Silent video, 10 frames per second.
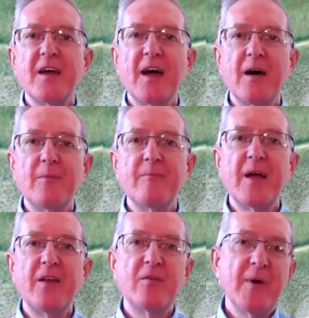
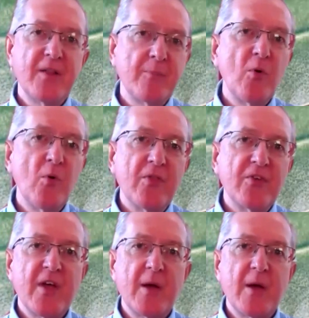And you've made the point that
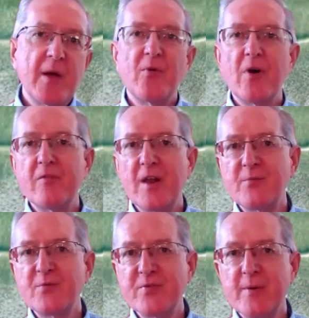Chapter 4
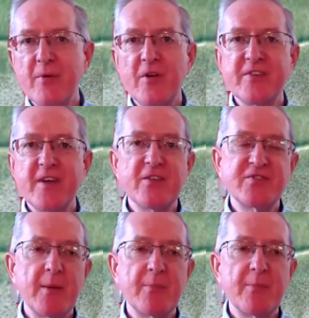overlaps with some of those other
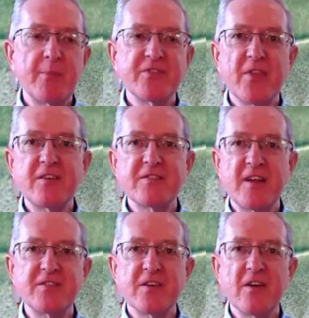chapters in the
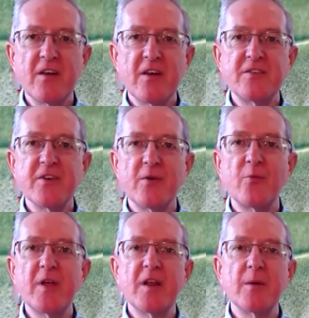legislation guidelines. So
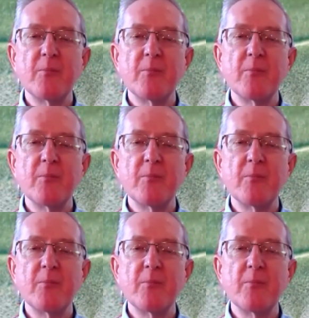really